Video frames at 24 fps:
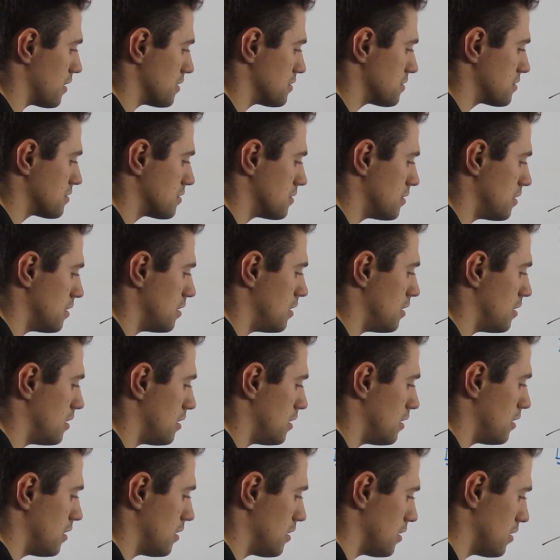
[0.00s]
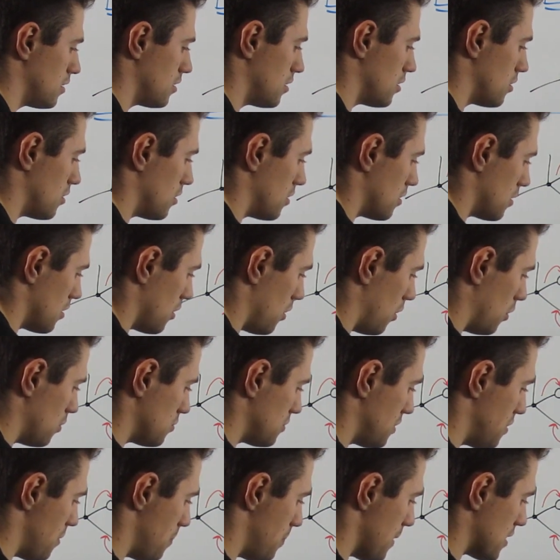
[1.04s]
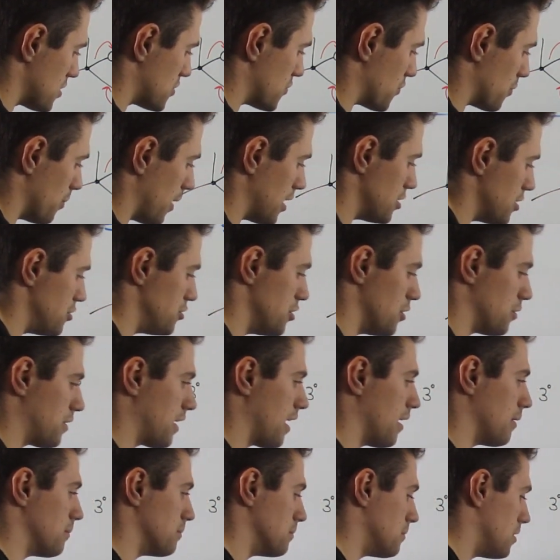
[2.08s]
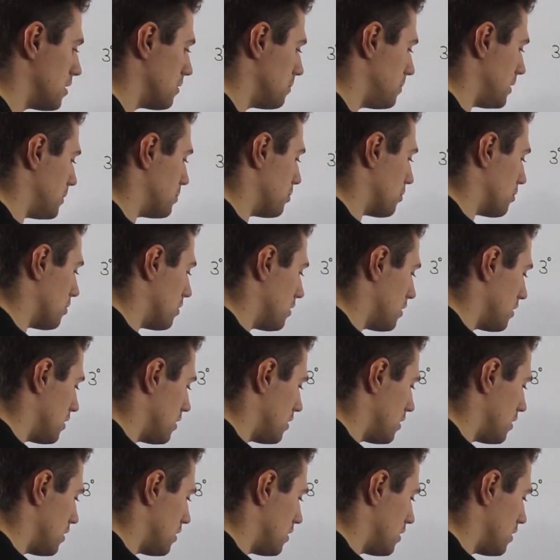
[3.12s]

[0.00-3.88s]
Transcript: this. Only the best for my jOeCHEM people.